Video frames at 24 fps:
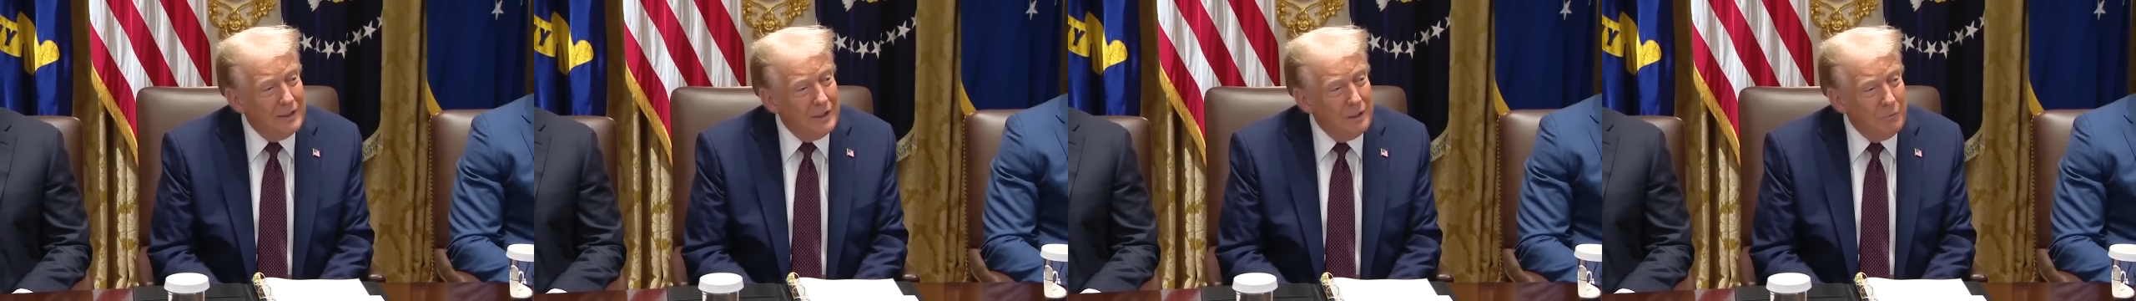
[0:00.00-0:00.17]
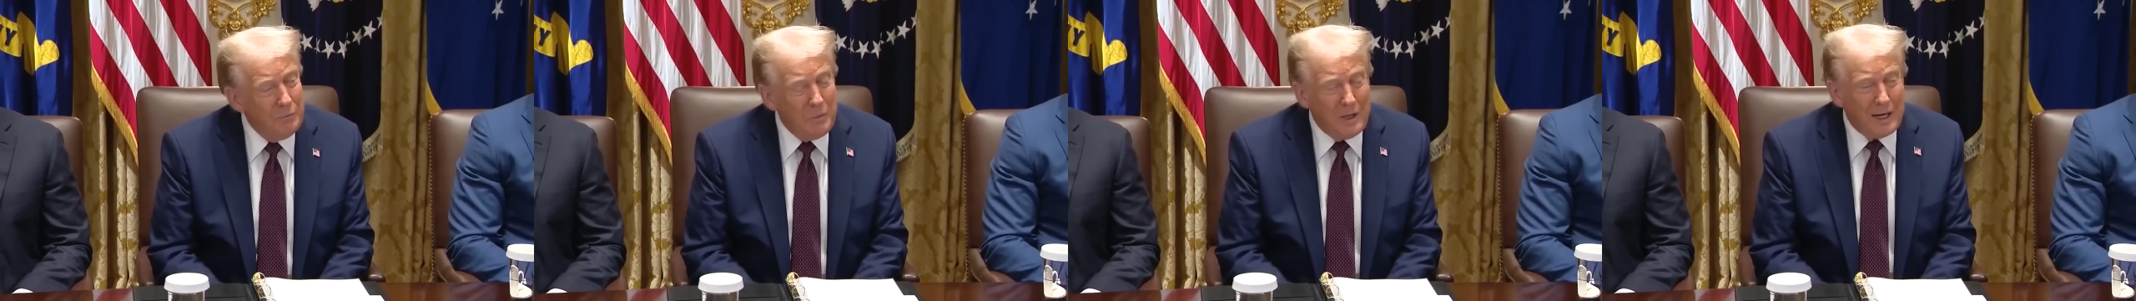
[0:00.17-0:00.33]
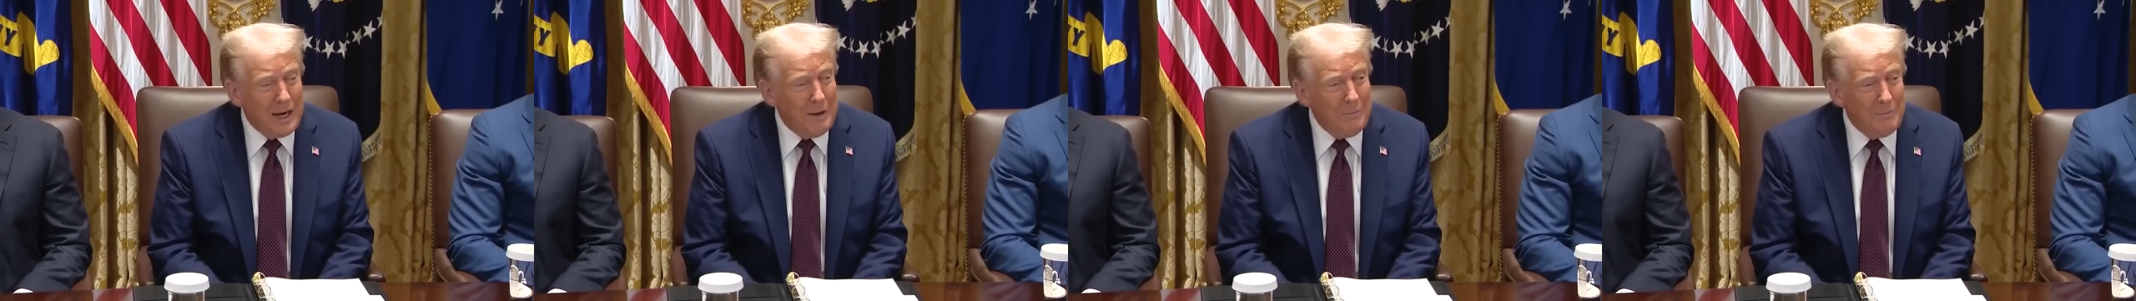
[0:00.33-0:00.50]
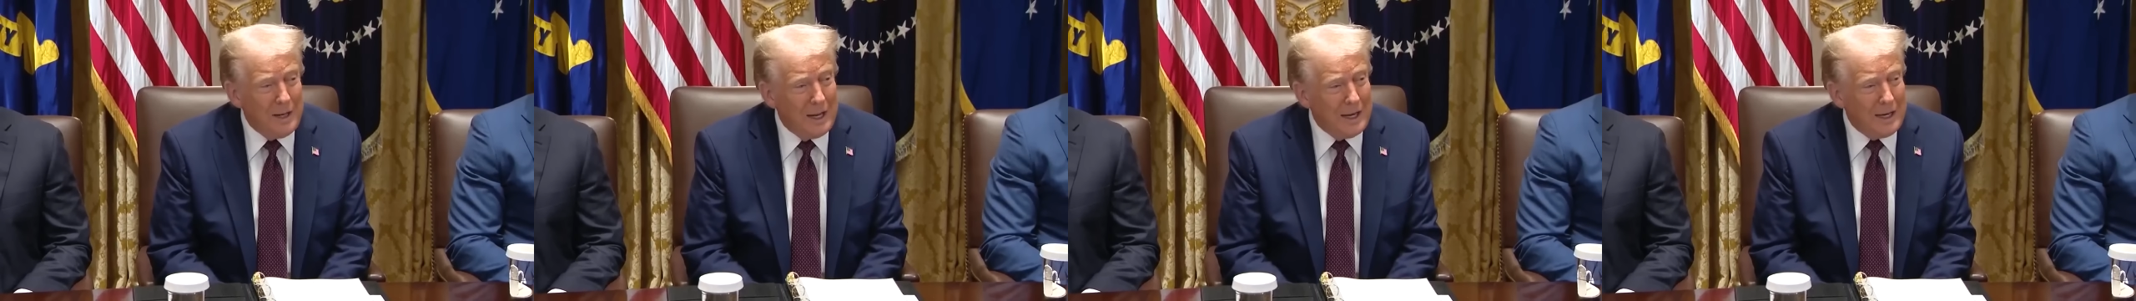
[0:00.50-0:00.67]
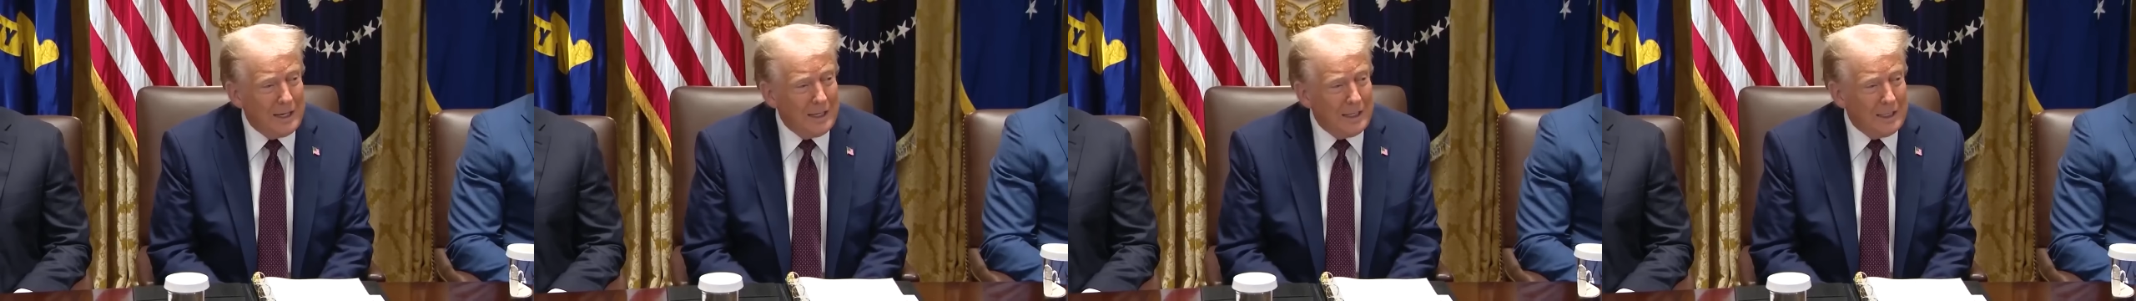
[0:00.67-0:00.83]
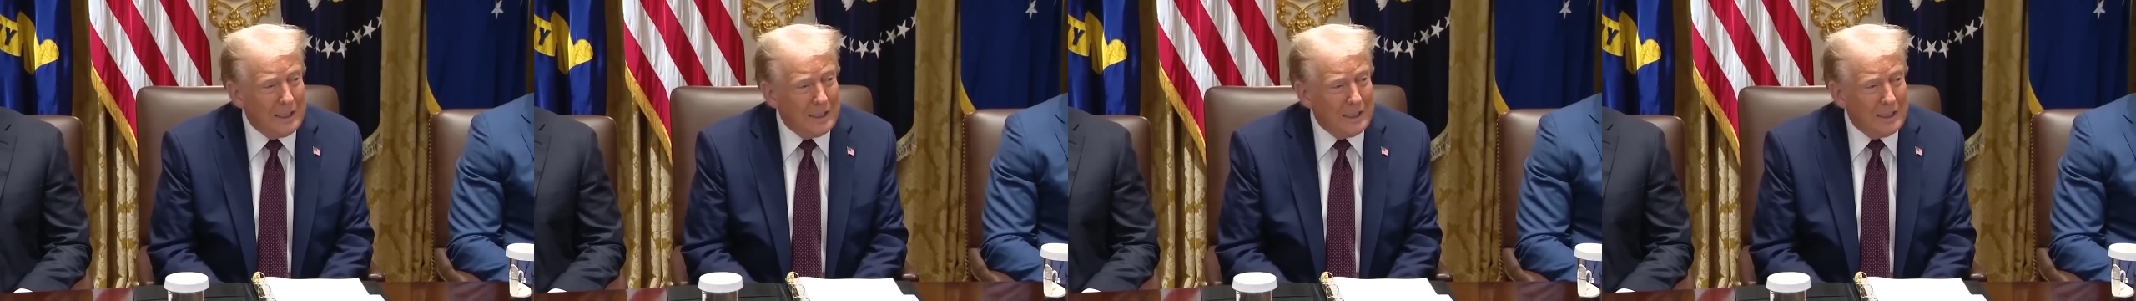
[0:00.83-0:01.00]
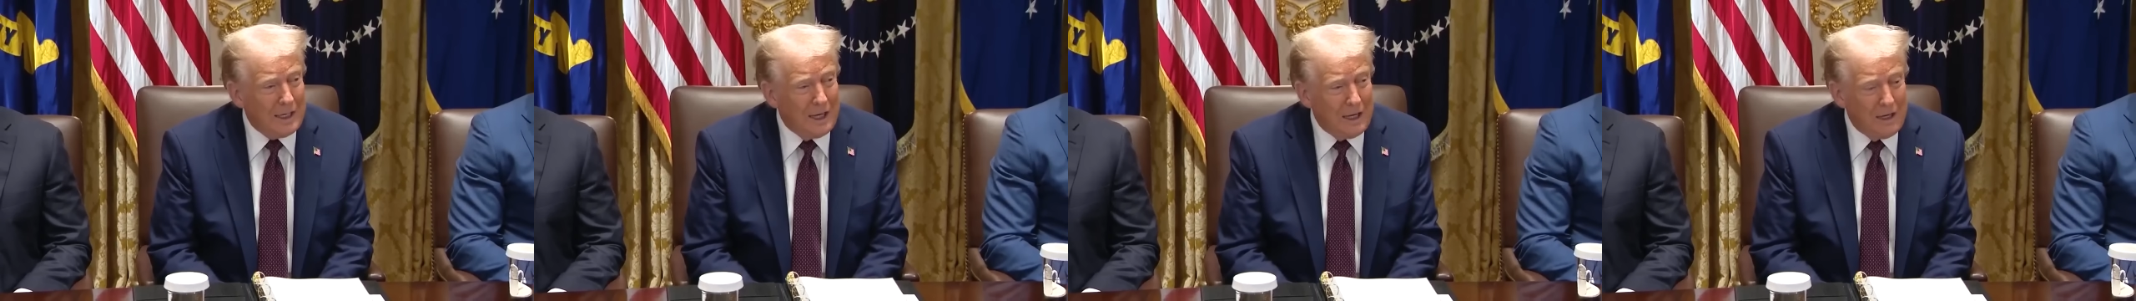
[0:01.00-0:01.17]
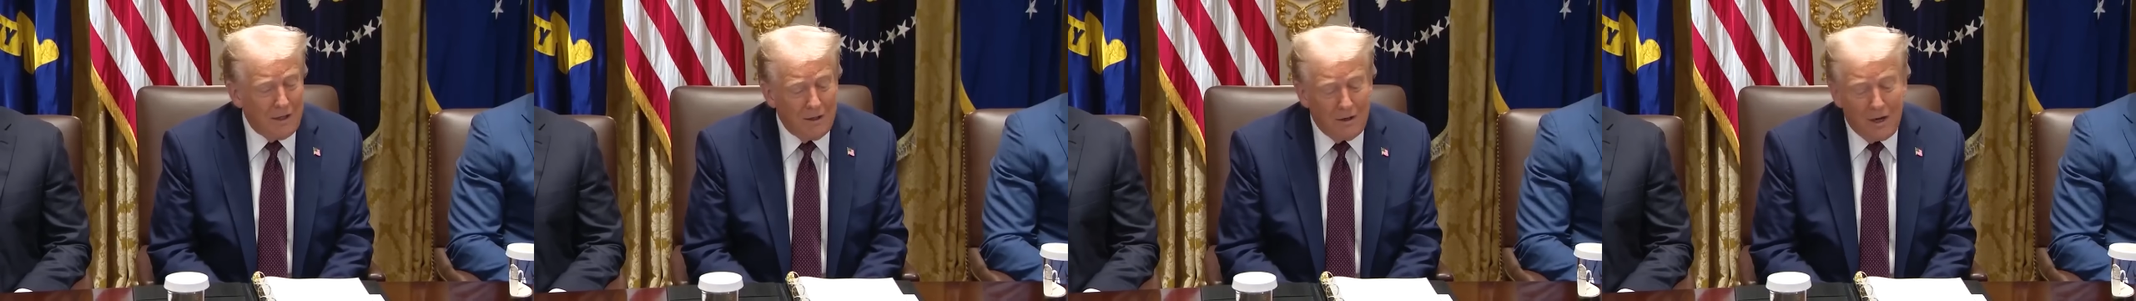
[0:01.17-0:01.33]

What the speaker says: But I'm not a dictator.